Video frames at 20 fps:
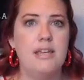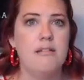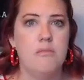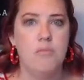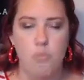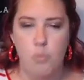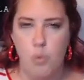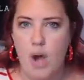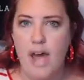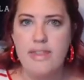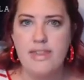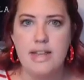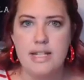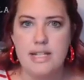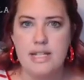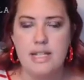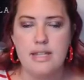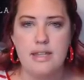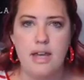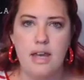why they
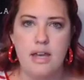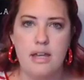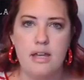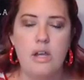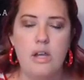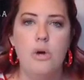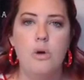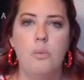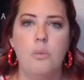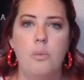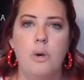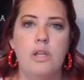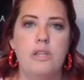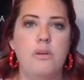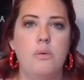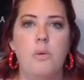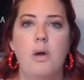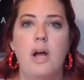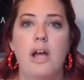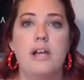did that, what
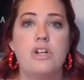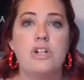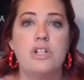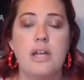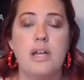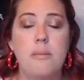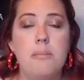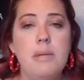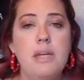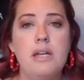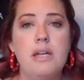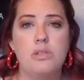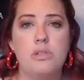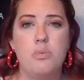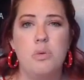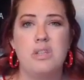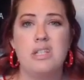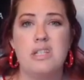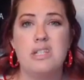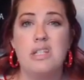the y-intercept means,
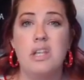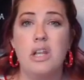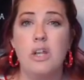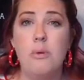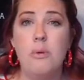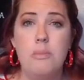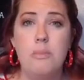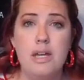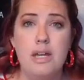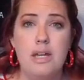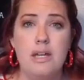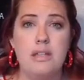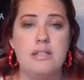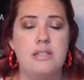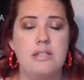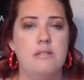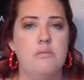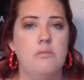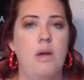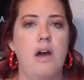what the slope
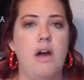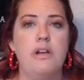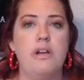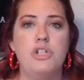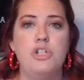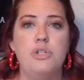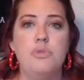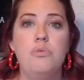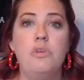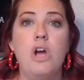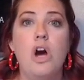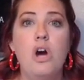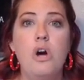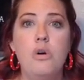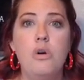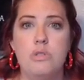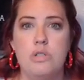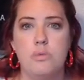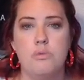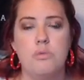means, how did you
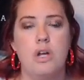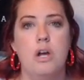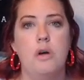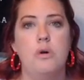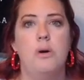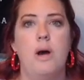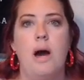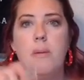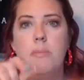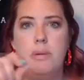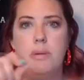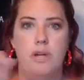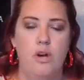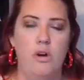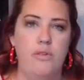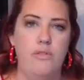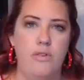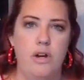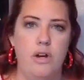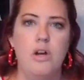know to go up and
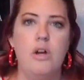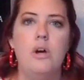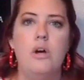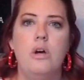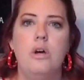over.